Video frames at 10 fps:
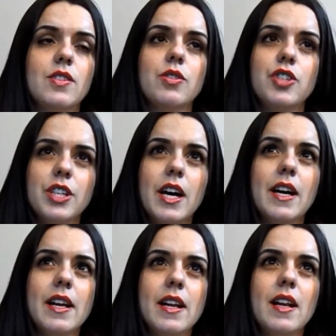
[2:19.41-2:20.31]
So she
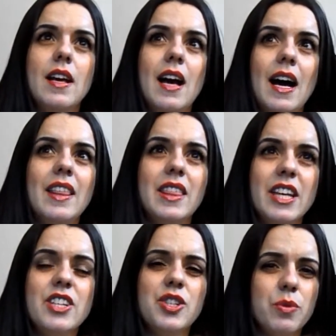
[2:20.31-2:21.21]
got it, I
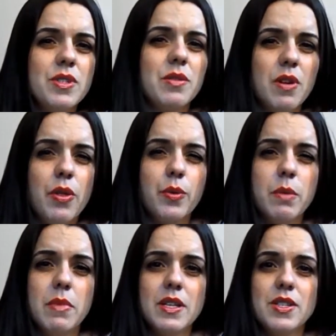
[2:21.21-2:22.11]
think she was around
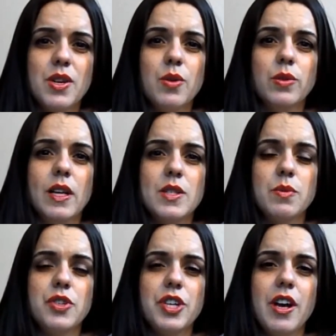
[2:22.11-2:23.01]
3 months old, that's
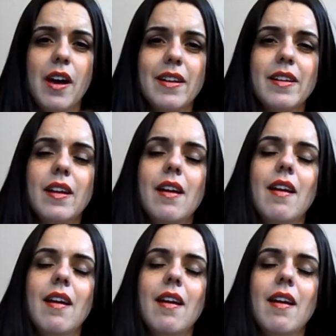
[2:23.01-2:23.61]
when she got it,